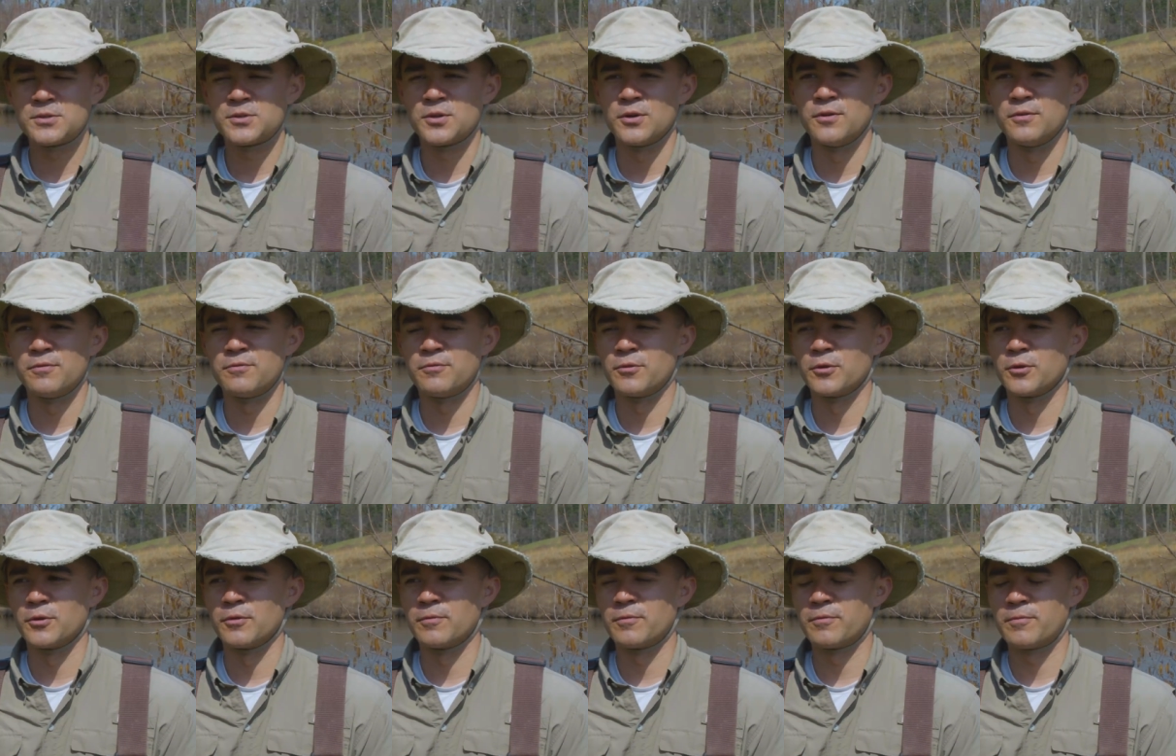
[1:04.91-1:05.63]
So
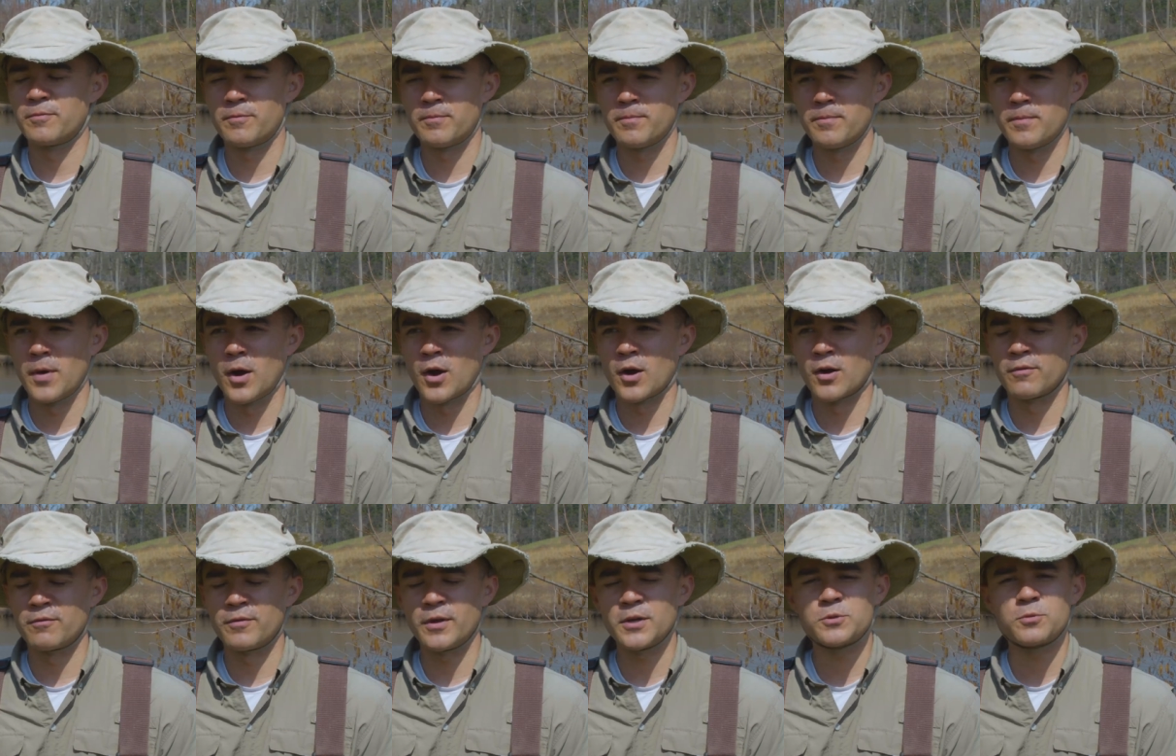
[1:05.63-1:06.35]
for
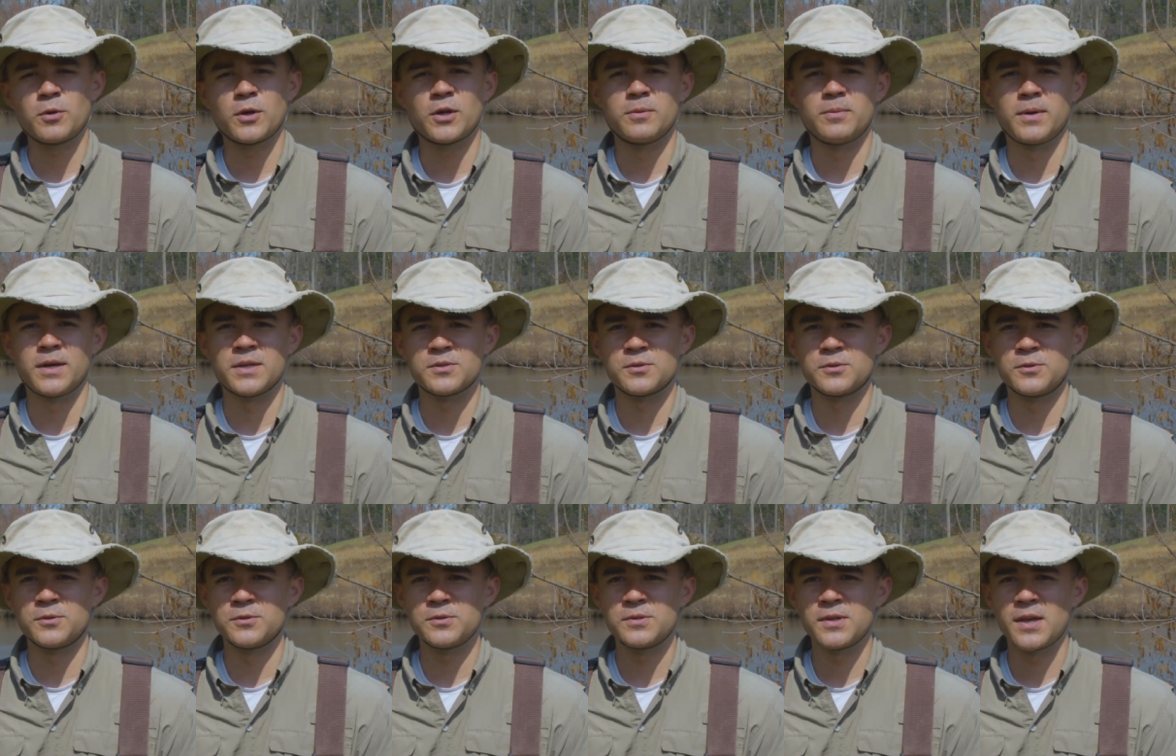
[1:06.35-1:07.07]
our freshwater
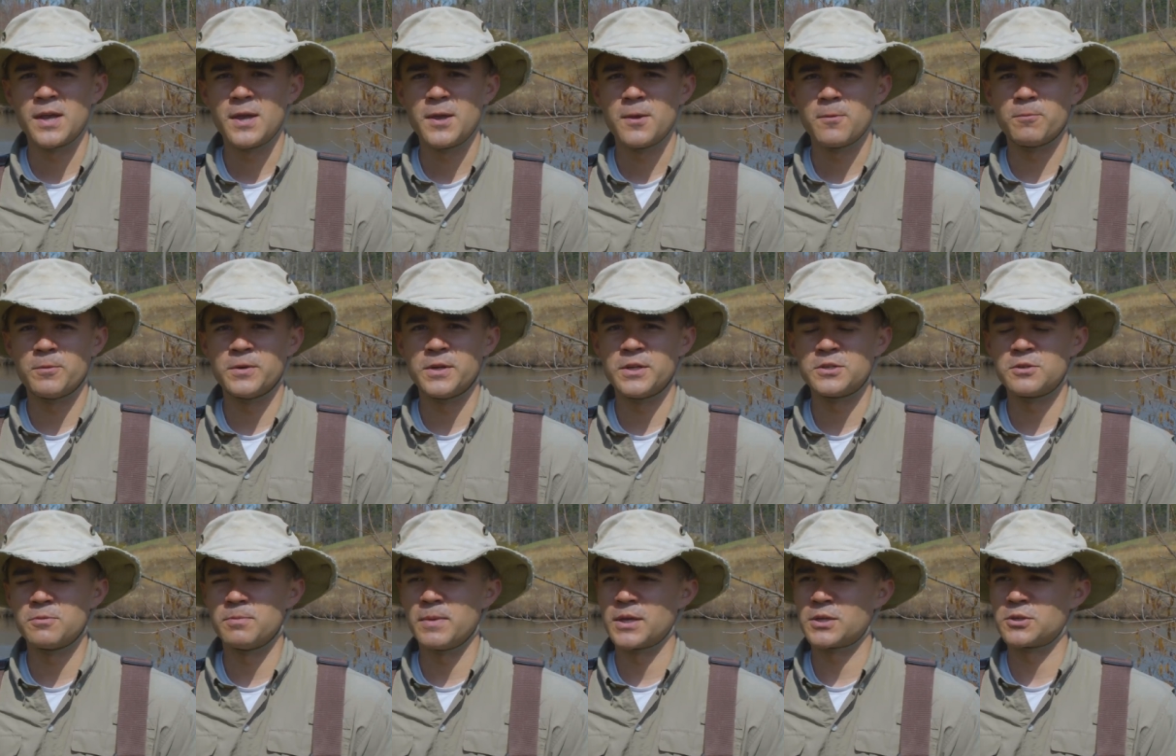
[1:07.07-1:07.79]
mussels,
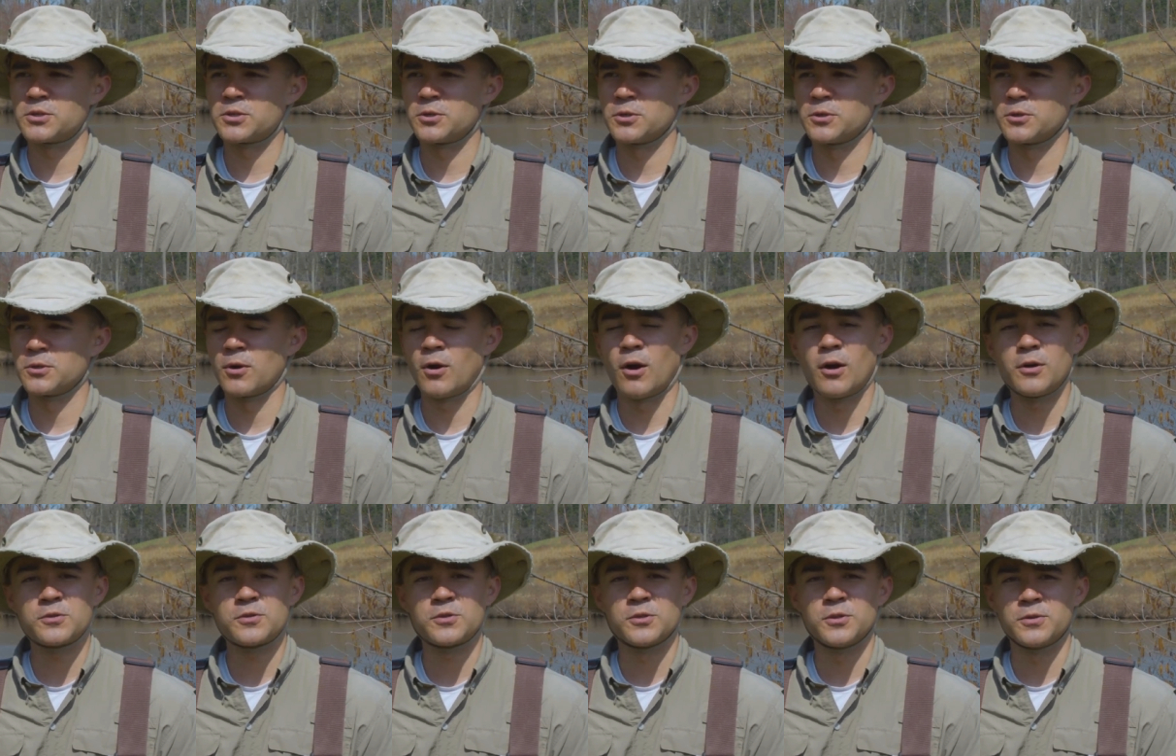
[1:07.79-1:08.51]
we need to make
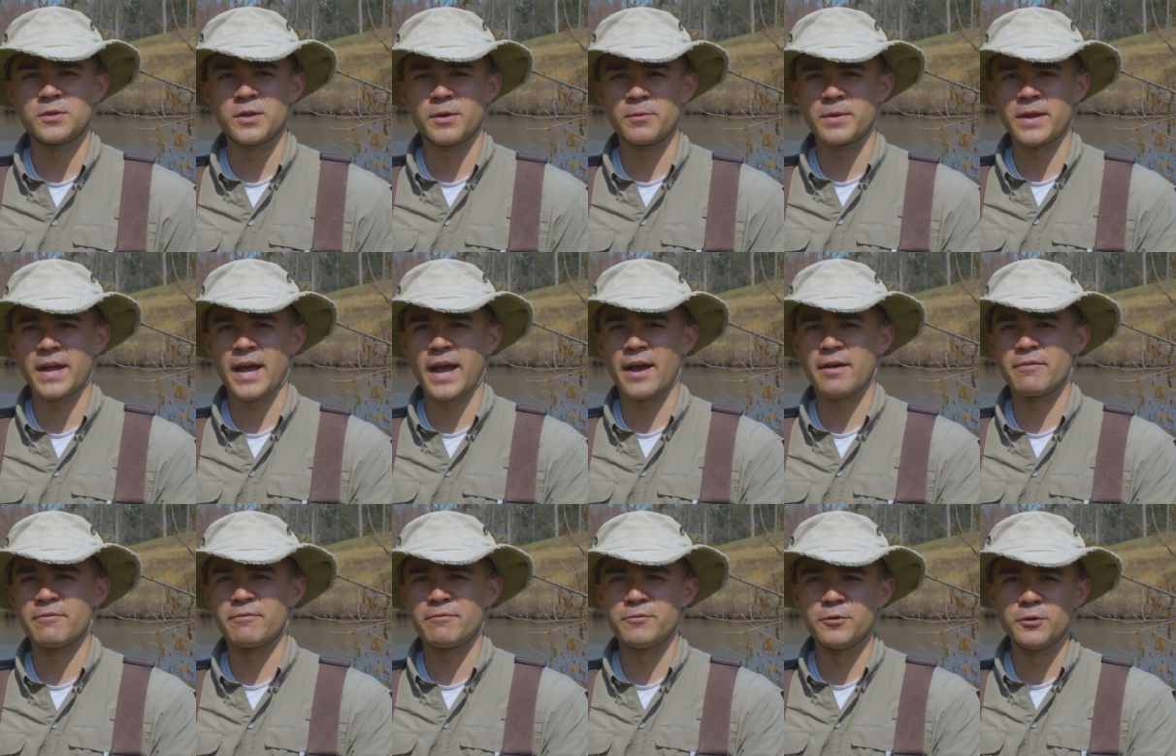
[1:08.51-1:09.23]
sure also that we
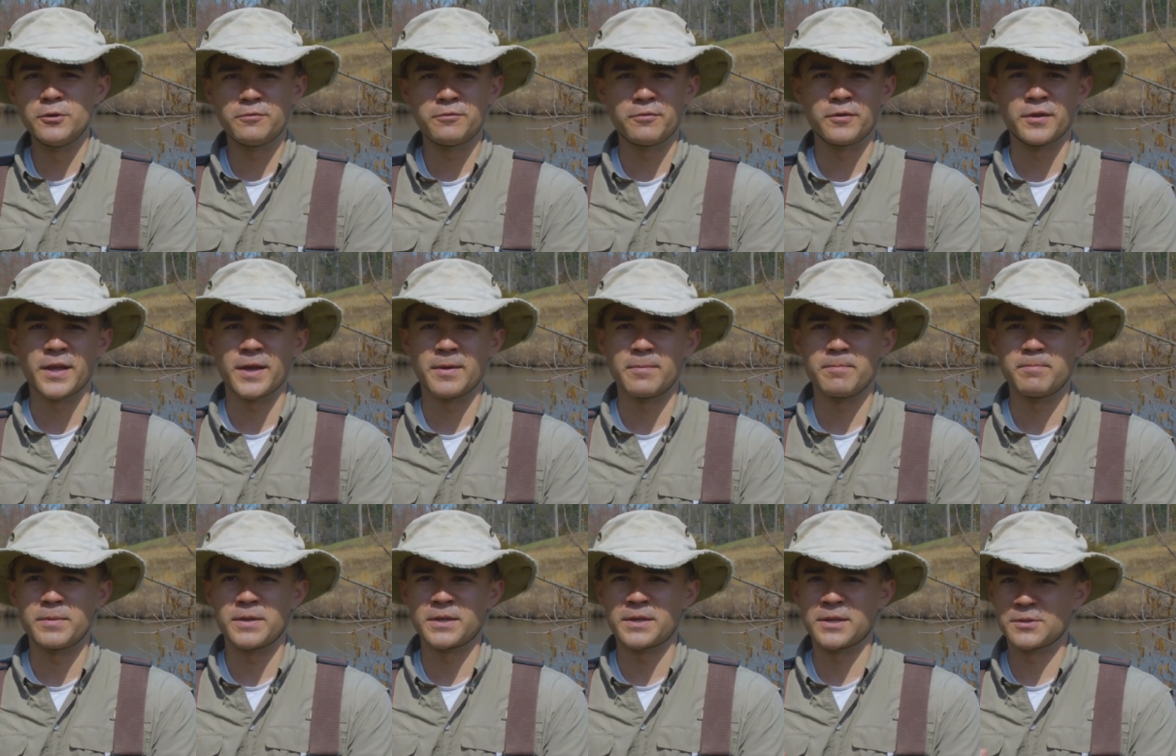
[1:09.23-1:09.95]
have food for
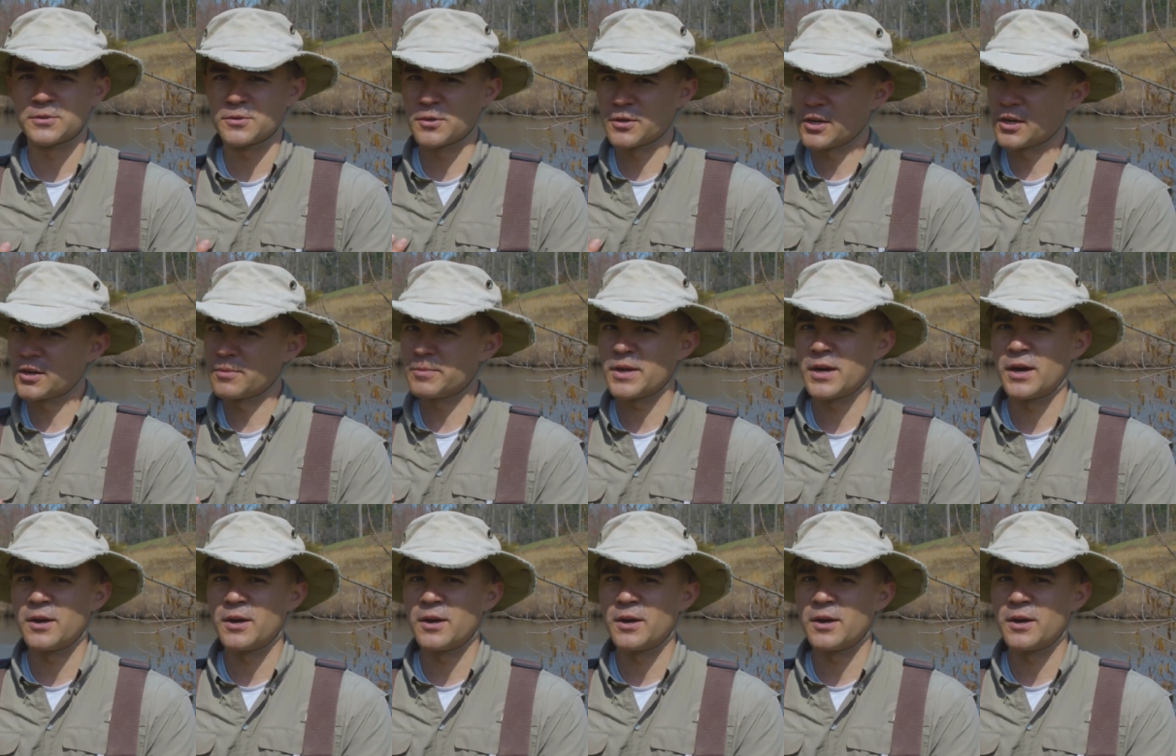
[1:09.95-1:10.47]
them because they're going